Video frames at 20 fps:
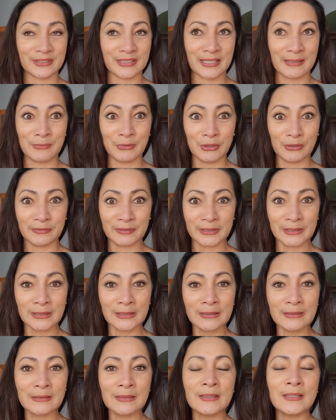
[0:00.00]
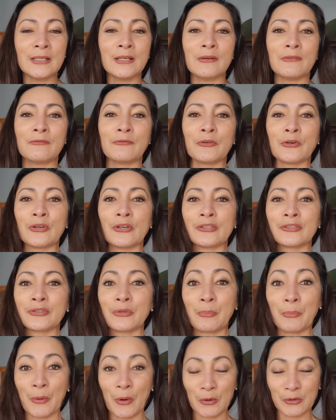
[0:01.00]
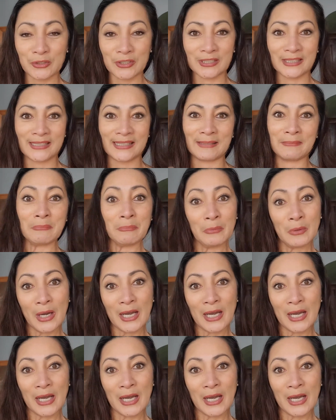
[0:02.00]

T-Mobile for supposedly